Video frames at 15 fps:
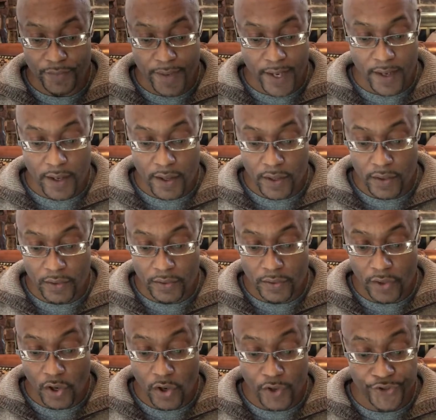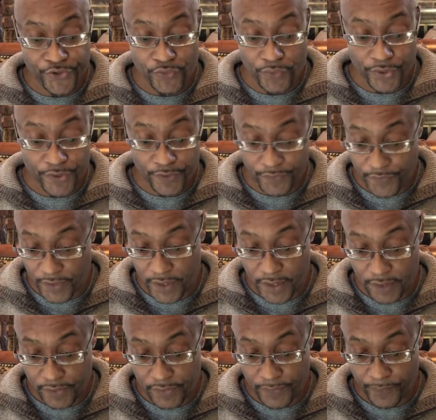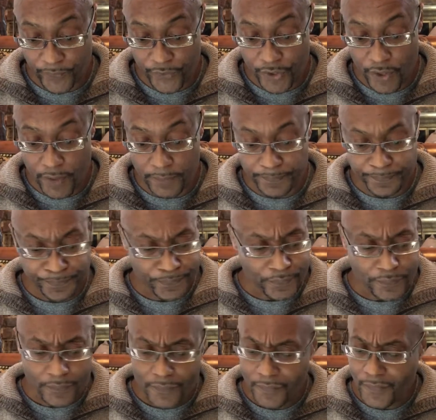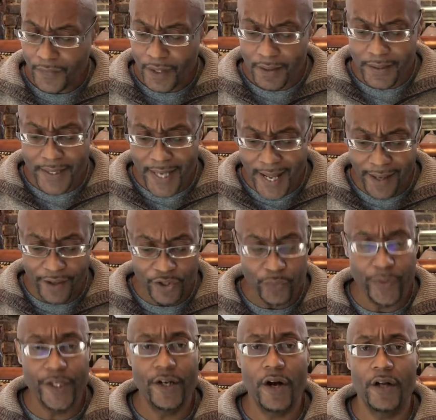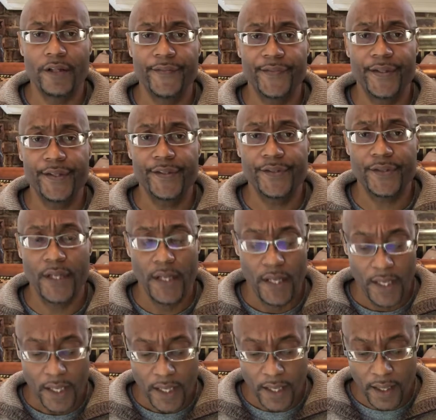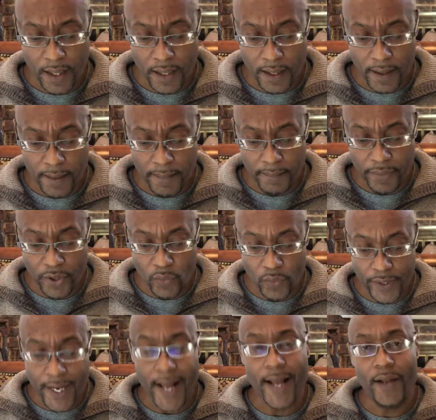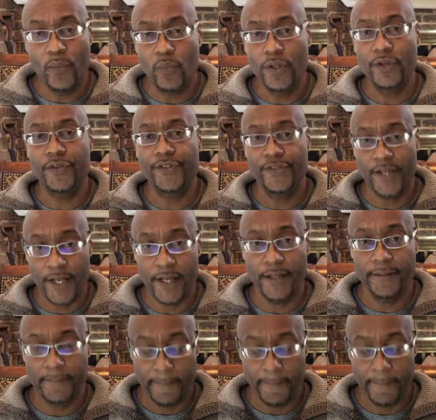about all sorts of things. So, not going to read all of this, but what I will say,